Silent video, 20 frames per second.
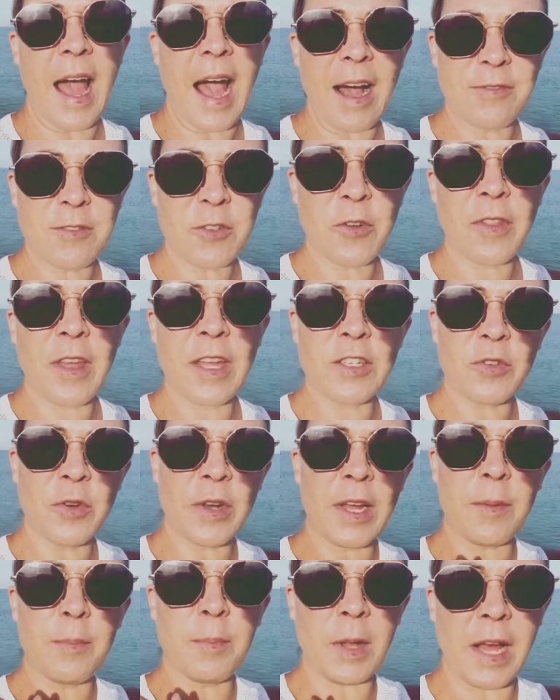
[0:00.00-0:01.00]
after they
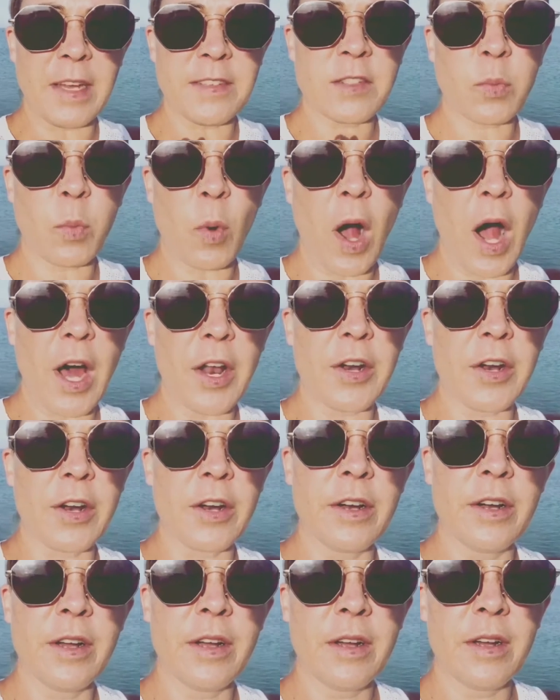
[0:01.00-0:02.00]
drink blessed
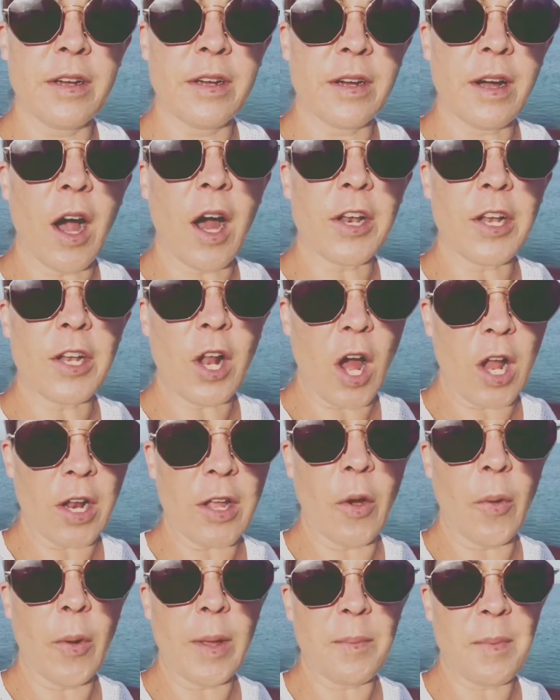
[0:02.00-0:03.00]
water on an
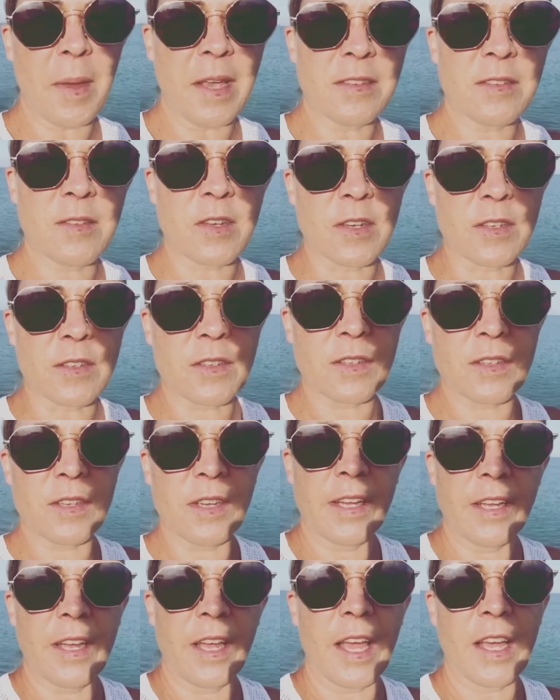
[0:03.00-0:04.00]
ongoing basis.
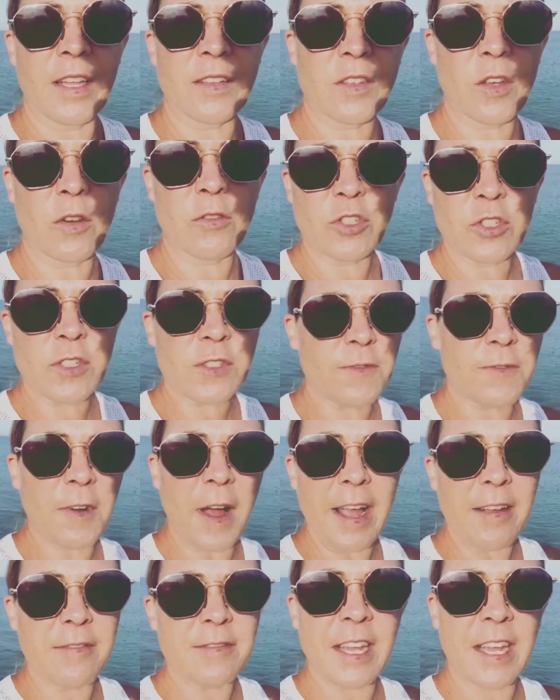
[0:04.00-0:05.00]
And so just
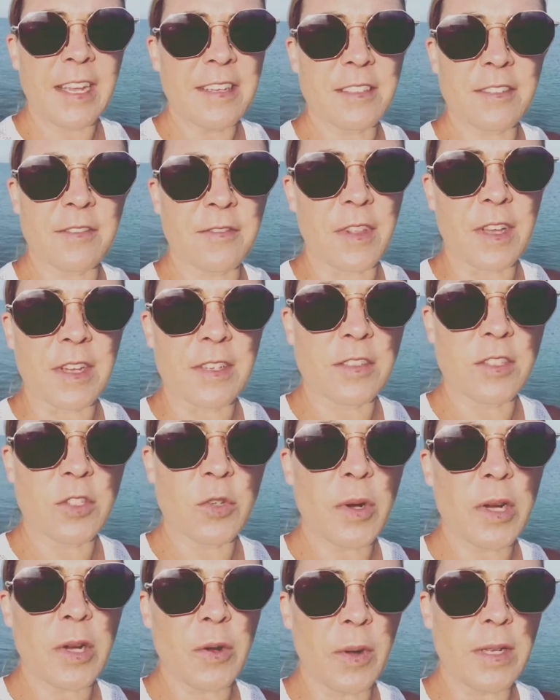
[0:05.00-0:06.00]
5 days of this,
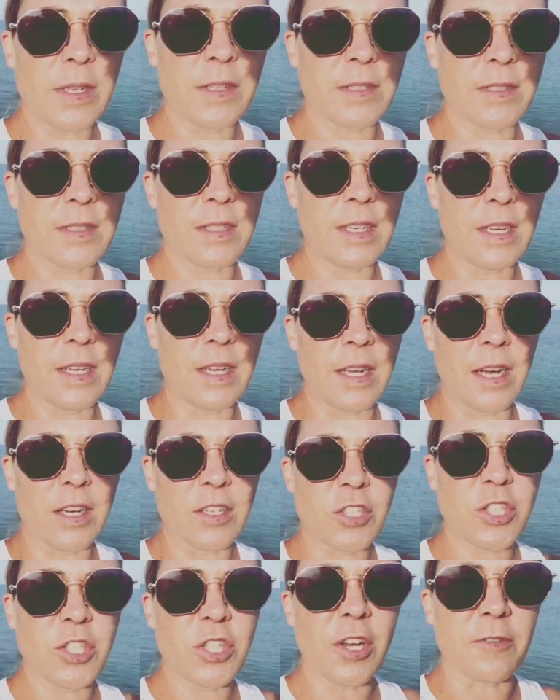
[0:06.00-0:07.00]
you are going to see
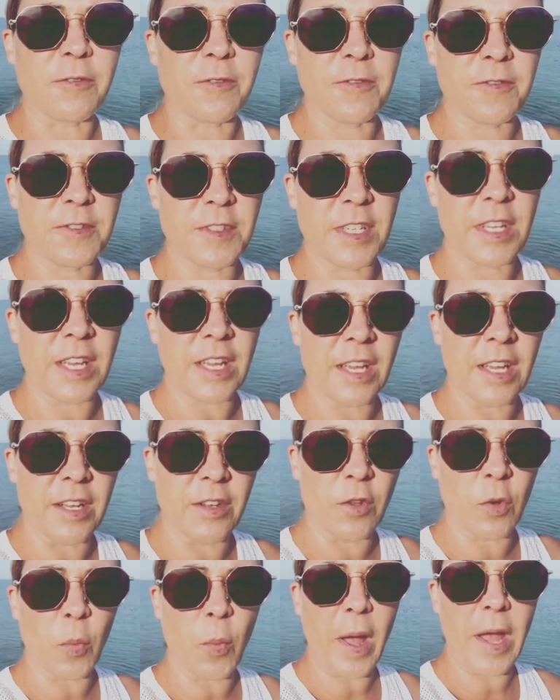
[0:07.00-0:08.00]
a shift
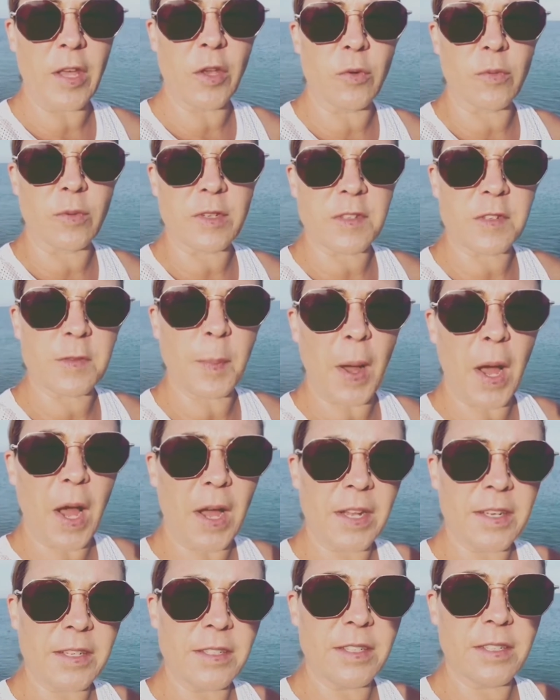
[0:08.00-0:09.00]
in the way you
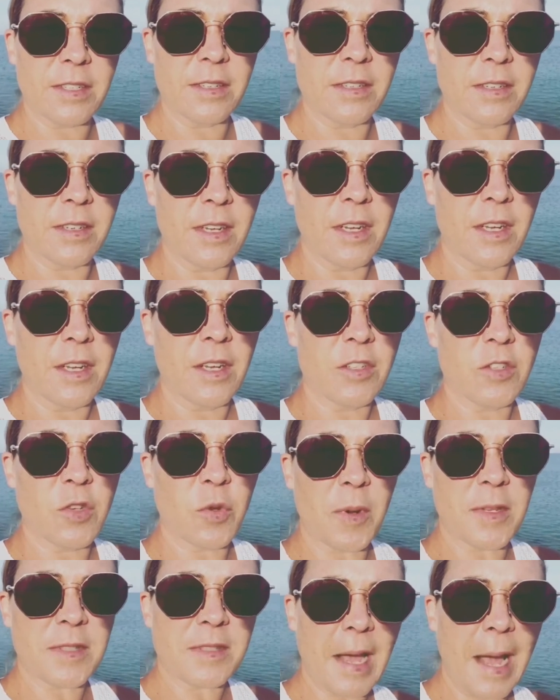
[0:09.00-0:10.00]
respond to
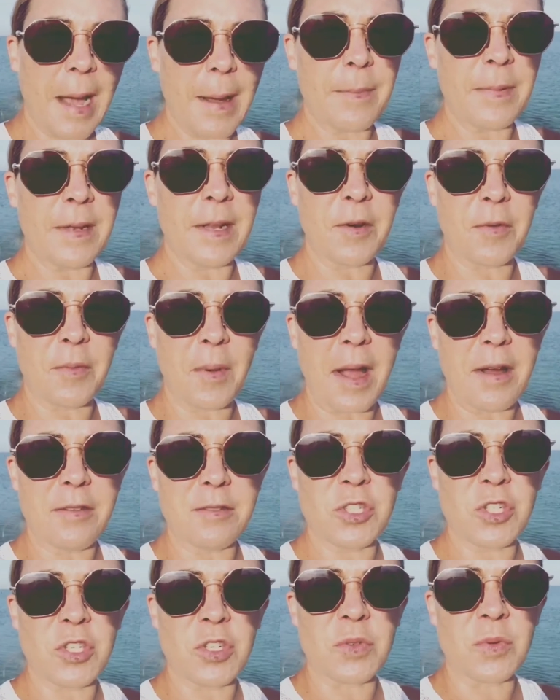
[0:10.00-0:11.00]
what's happening
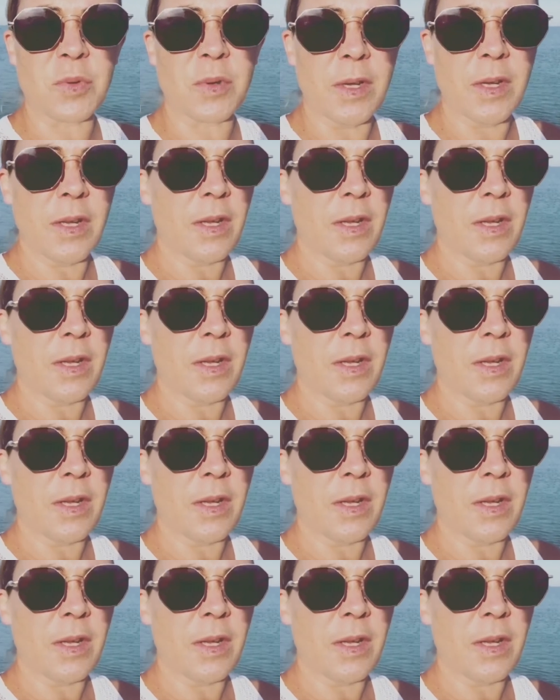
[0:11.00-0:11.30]
around you.